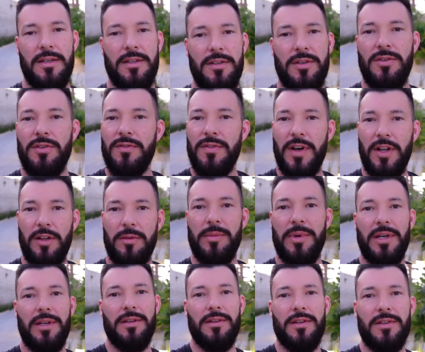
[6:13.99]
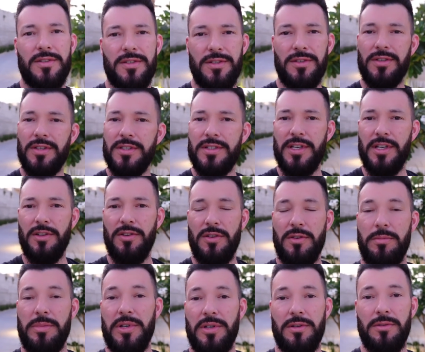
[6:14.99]
new development, and they're still continuing
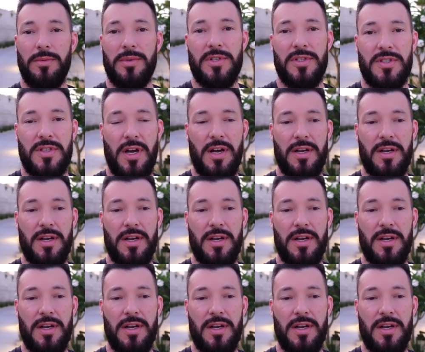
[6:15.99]
to build, which is